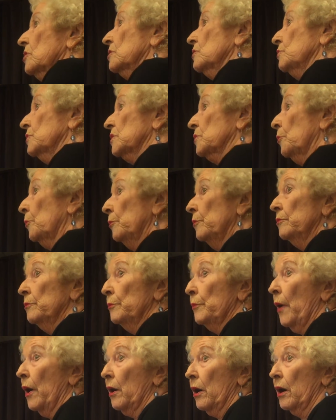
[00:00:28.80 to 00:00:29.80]
So there was
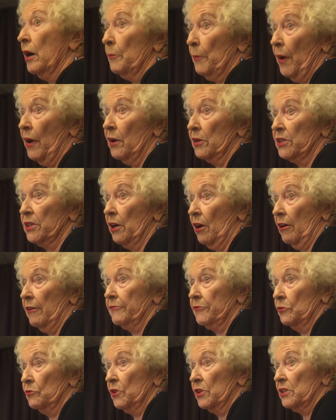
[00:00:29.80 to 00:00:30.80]
a party
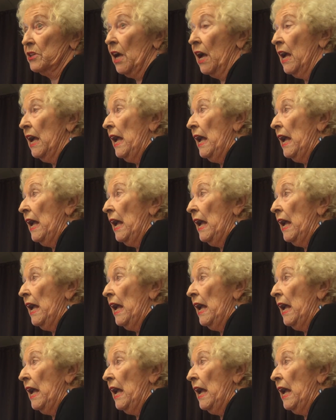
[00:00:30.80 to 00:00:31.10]
afterwards.